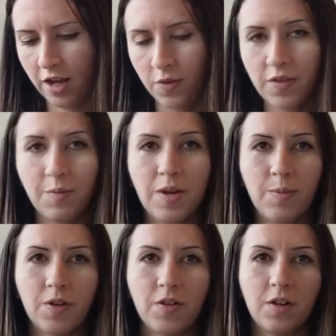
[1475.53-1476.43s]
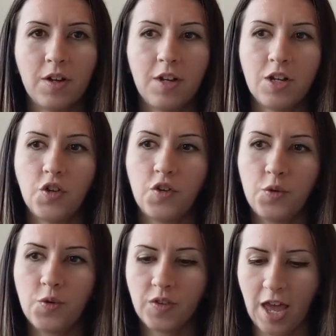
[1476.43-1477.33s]
I know some people
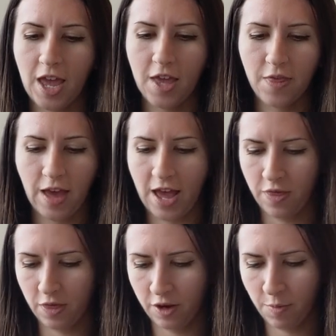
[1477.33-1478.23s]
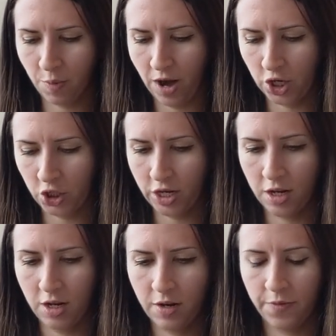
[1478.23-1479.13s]
do say that the
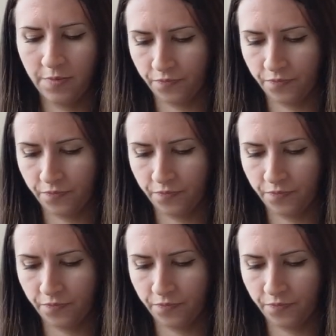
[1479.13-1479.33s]
compression